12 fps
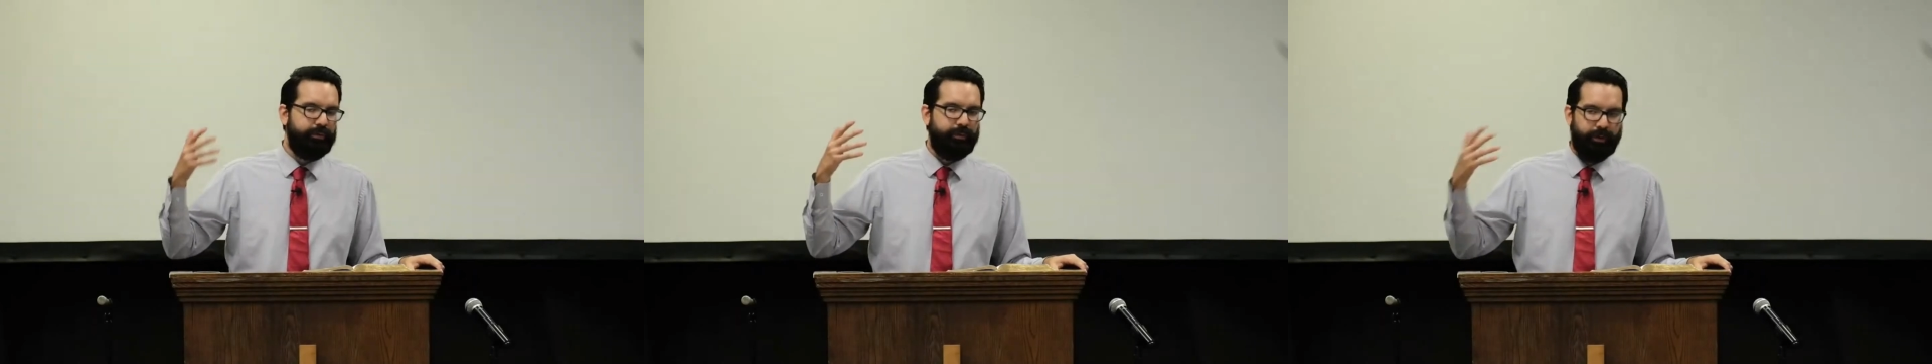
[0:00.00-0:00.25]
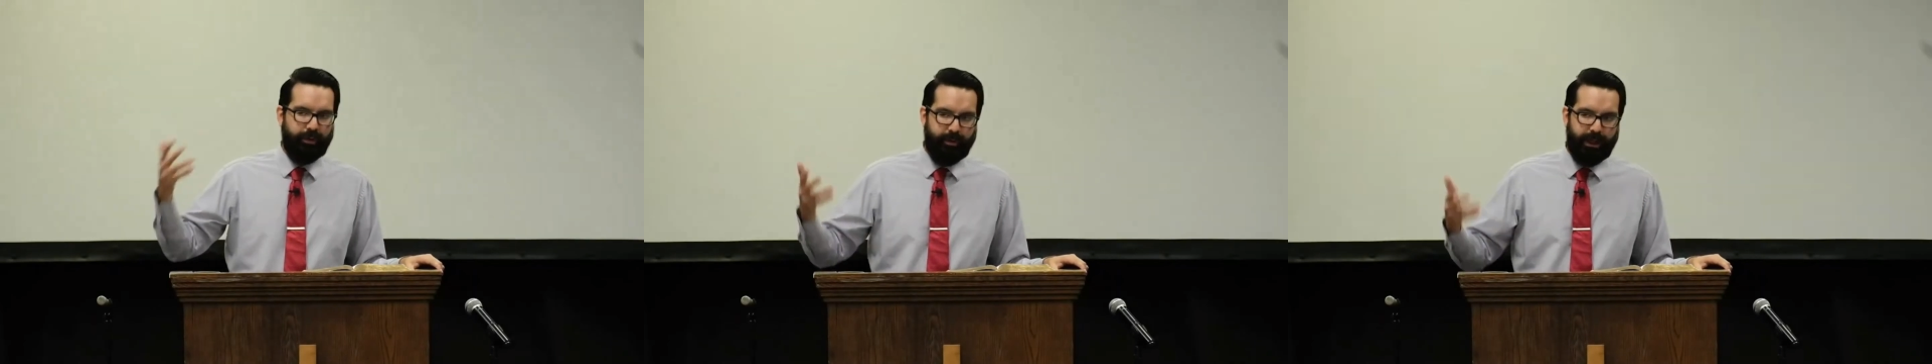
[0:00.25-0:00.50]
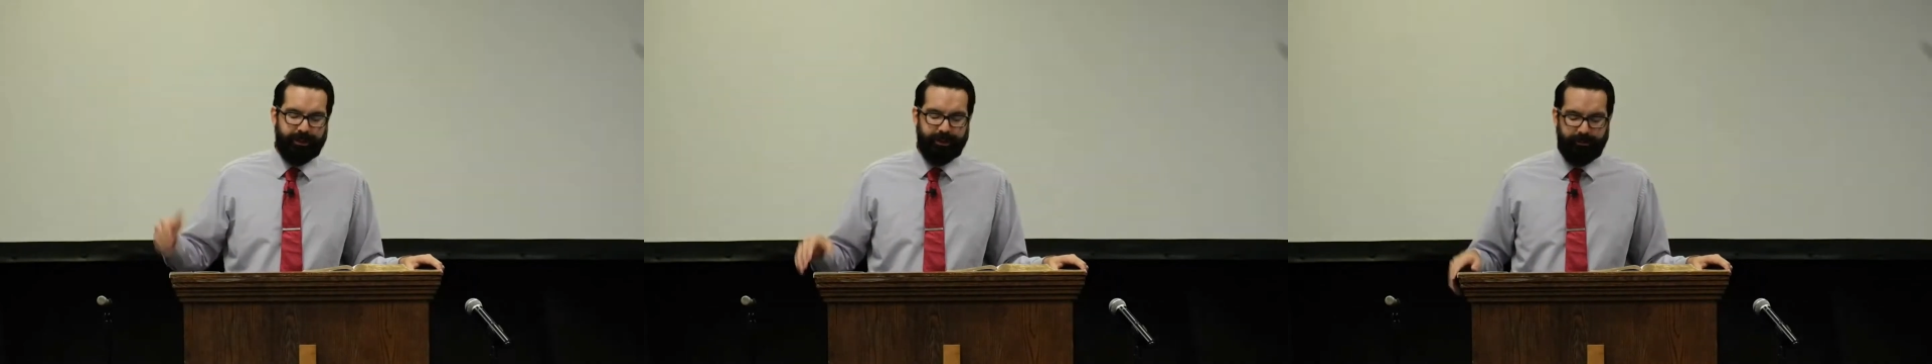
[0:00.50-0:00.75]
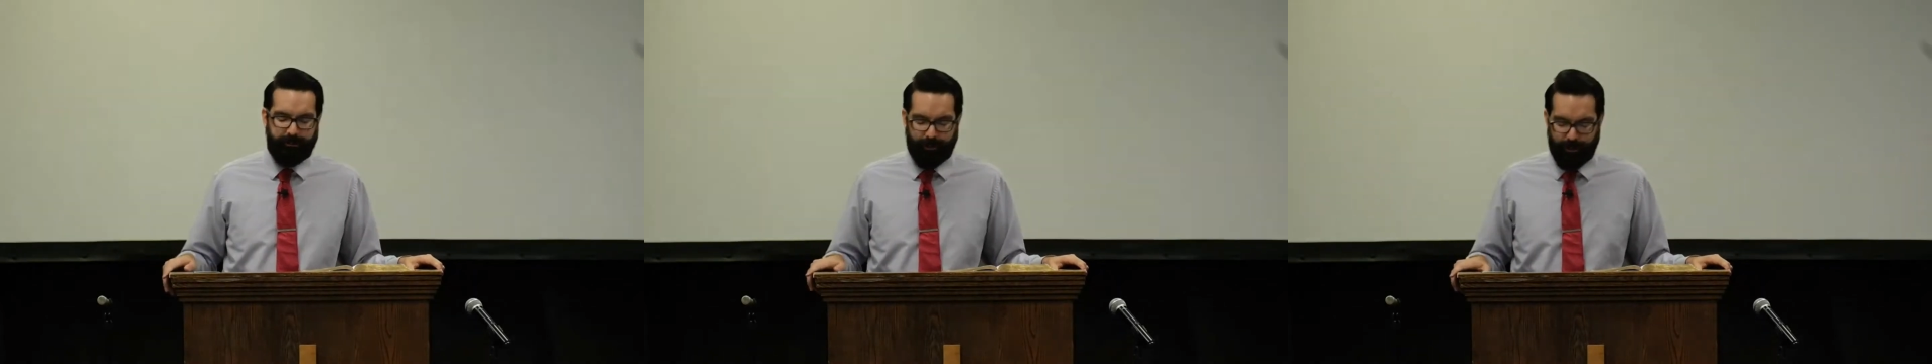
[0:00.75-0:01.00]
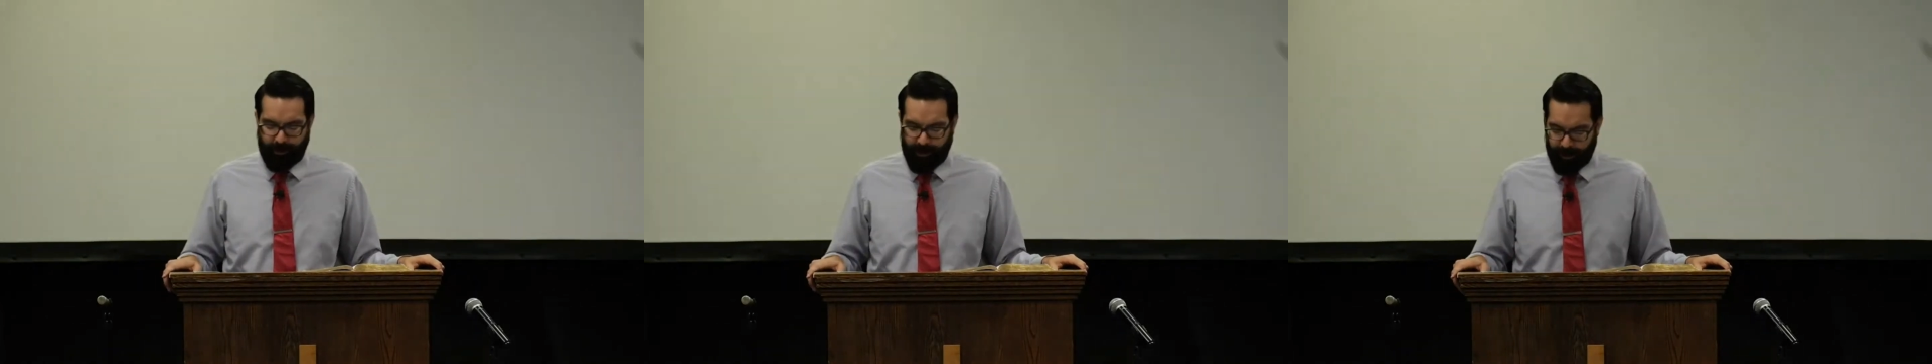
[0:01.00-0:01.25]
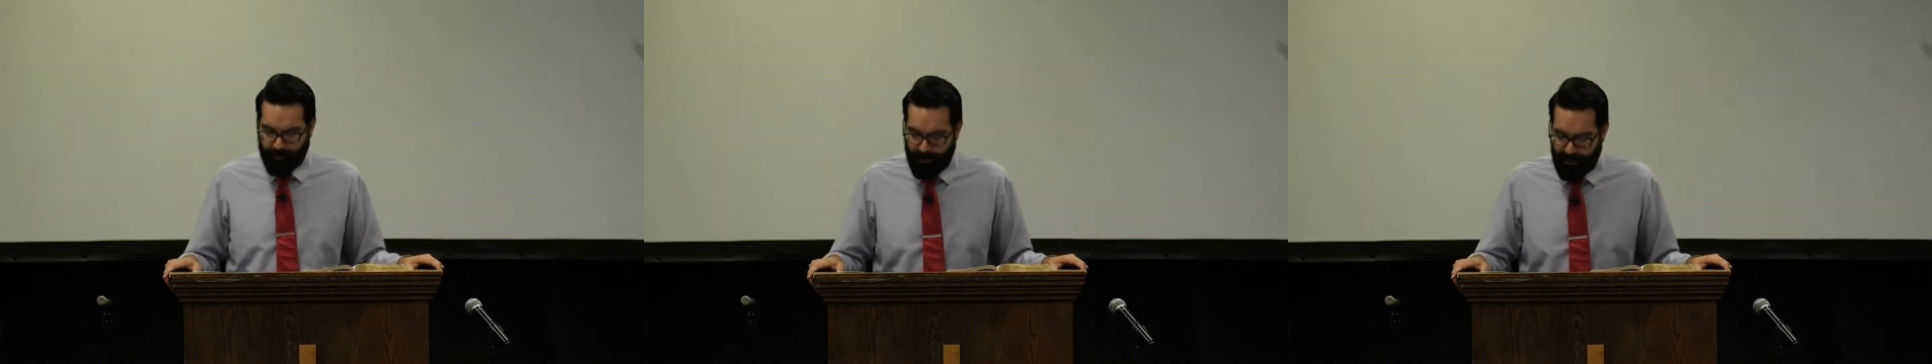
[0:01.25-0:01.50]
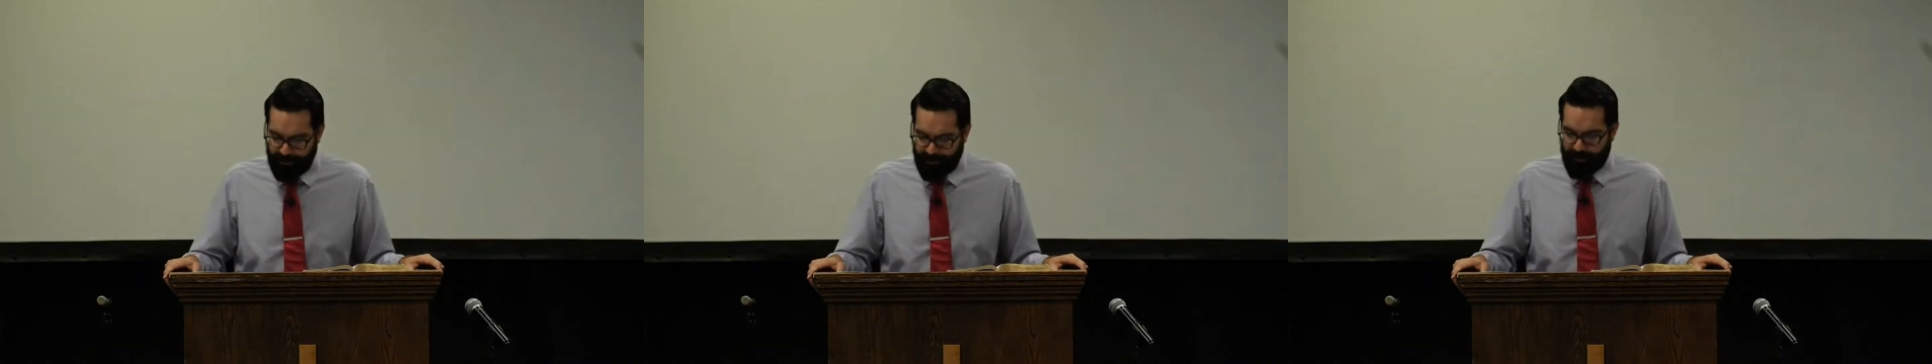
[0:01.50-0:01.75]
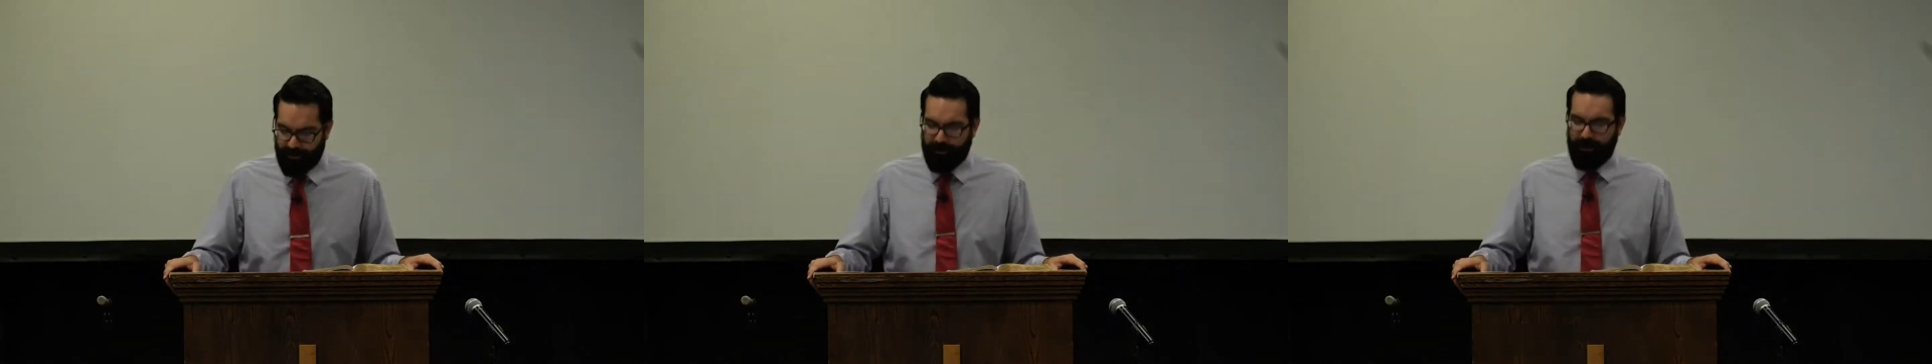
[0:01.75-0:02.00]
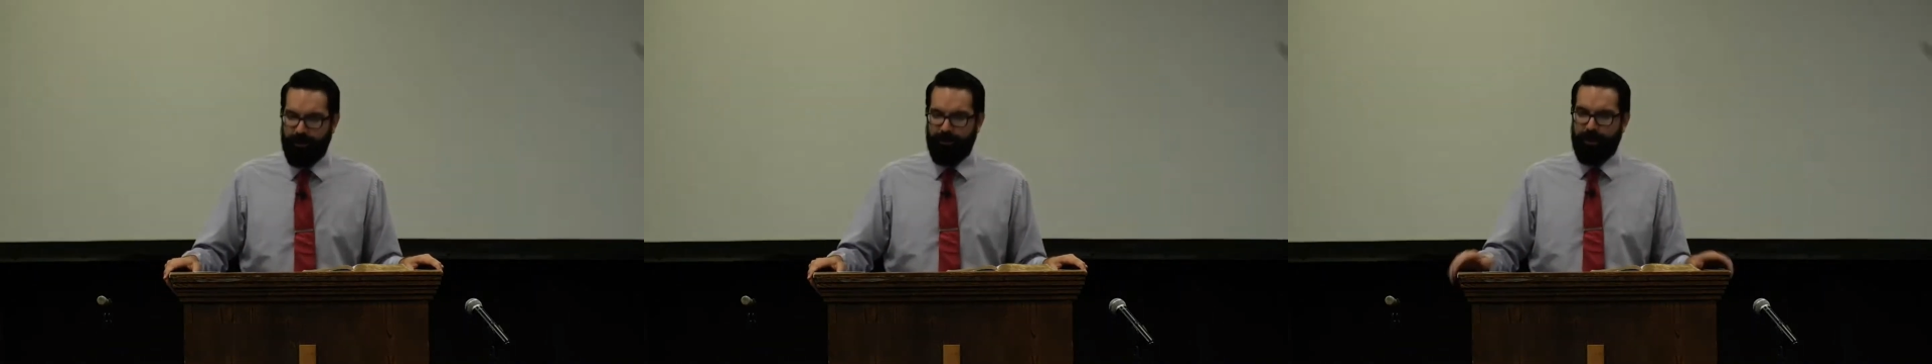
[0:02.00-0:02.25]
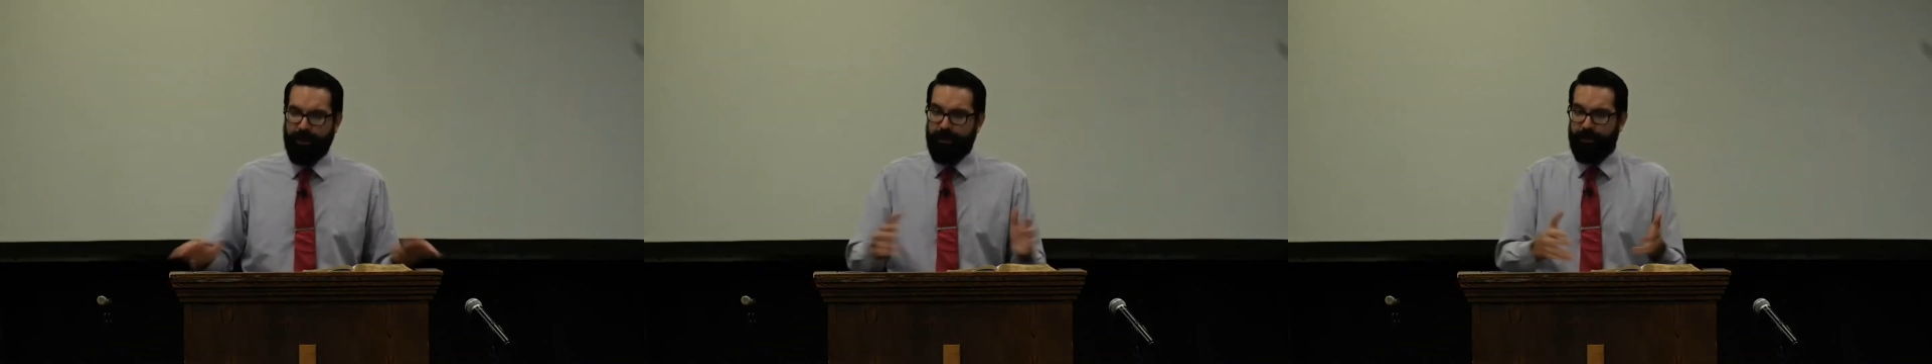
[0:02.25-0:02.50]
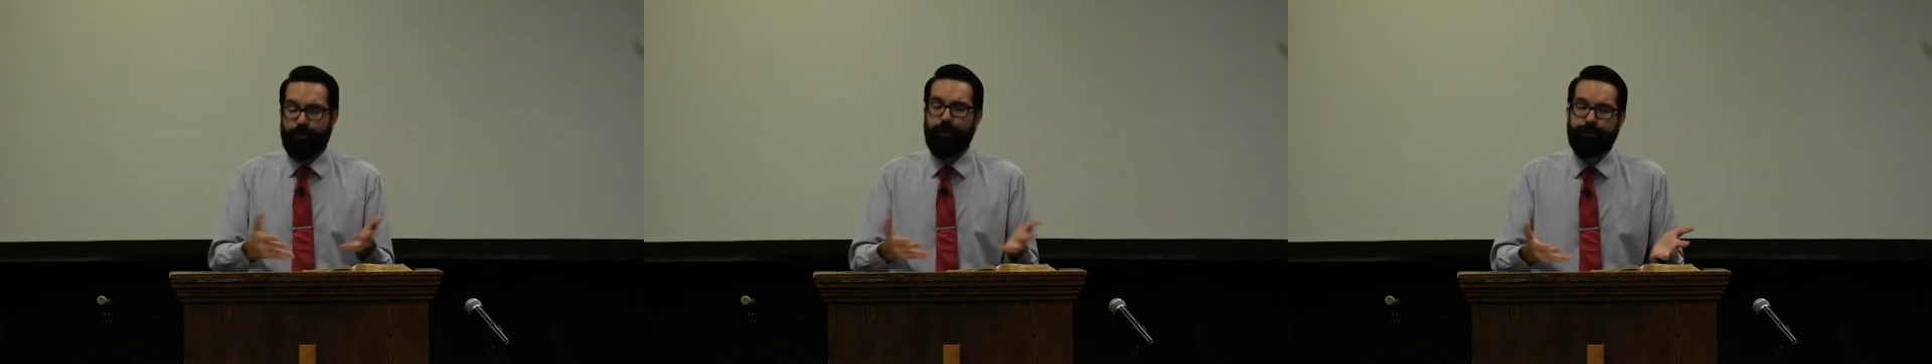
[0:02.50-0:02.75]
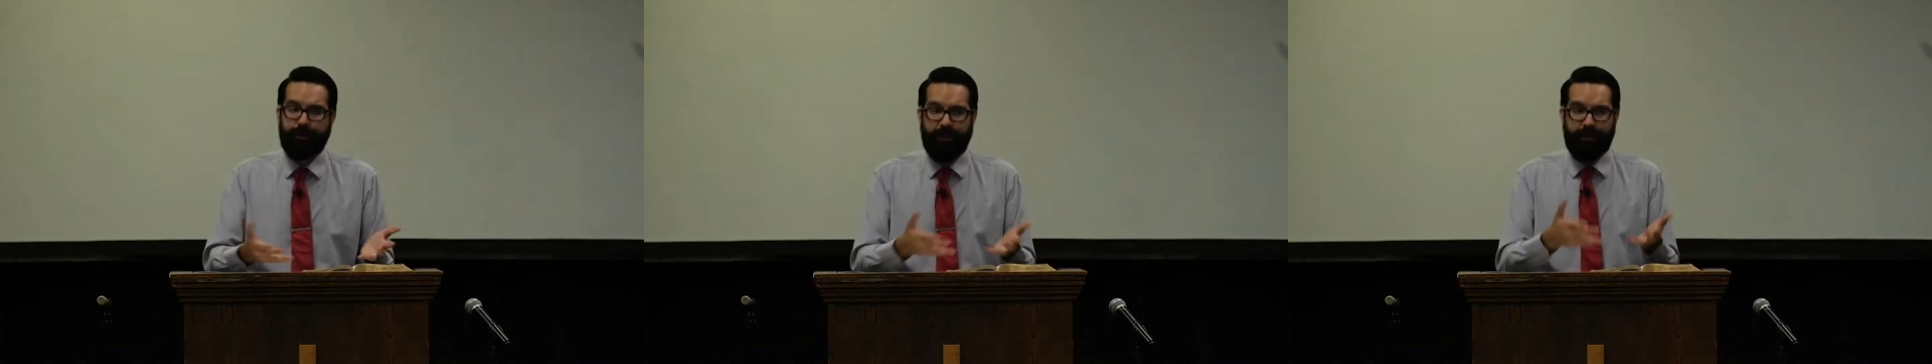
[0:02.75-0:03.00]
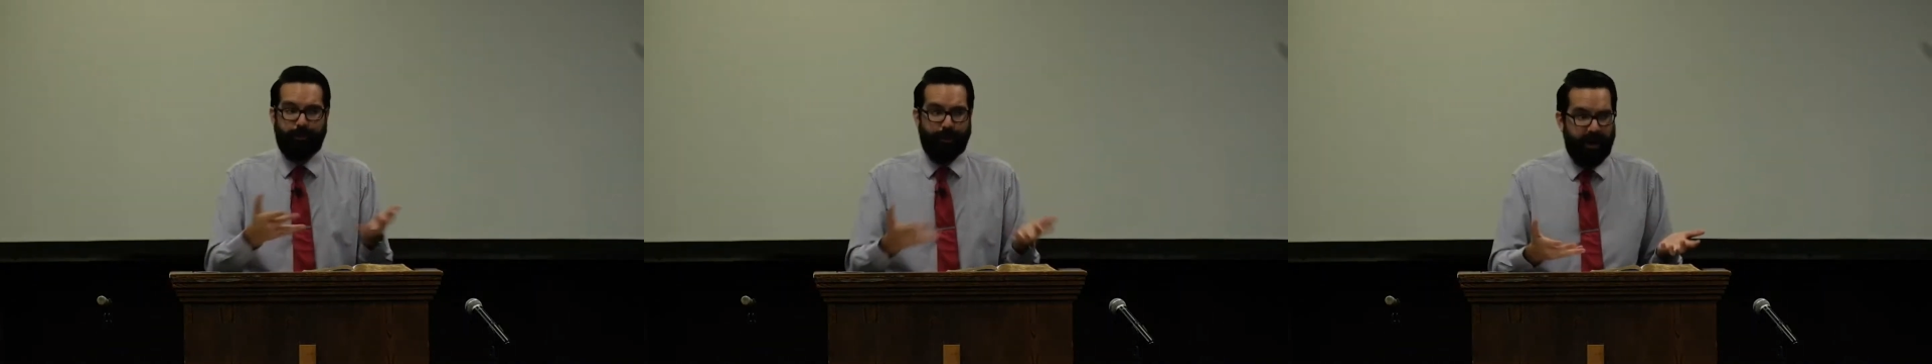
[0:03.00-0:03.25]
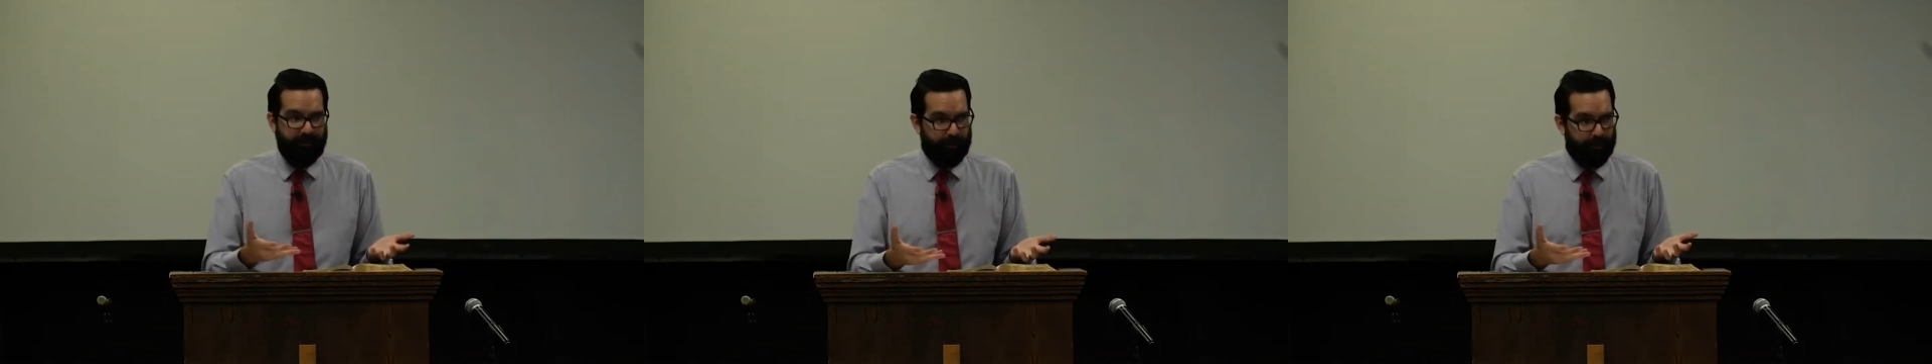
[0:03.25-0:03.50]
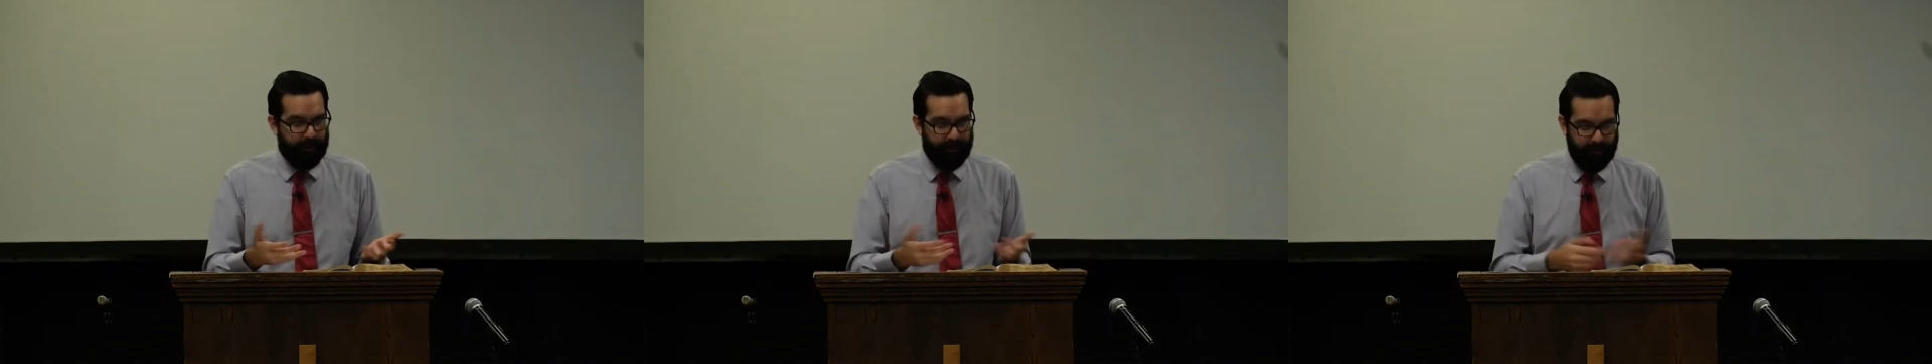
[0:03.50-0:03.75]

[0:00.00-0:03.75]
for correction, for training in righteousness, right? It is scripture and it's profitable.